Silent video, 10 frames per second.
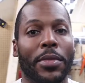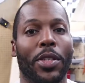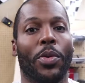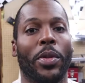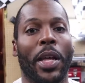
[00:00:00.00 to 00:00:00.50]

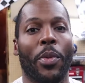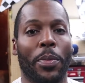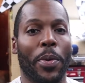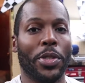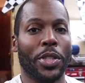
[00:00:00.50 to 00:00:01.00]
So now
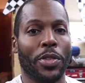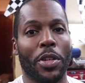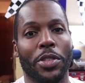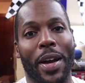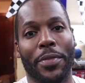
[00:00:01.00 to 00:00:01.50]
with boost
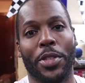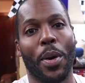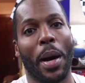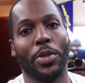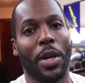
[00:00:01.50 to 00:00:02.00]
controllers, you have
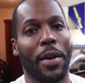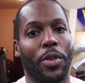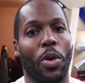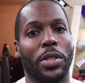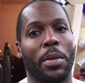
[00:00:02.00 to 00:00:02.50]
two options. You have,
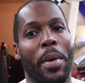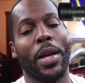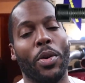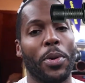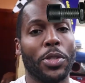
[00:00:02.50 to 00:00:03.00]
of course, the
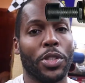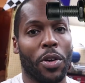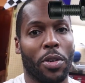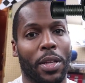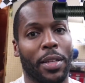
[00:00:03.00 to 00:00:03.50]
manual boost
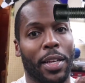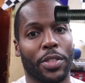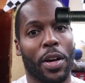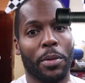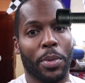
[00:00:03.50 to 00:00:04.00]
controller and the
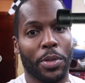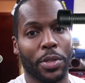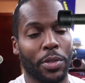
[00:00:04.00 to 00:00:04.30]
electronic boost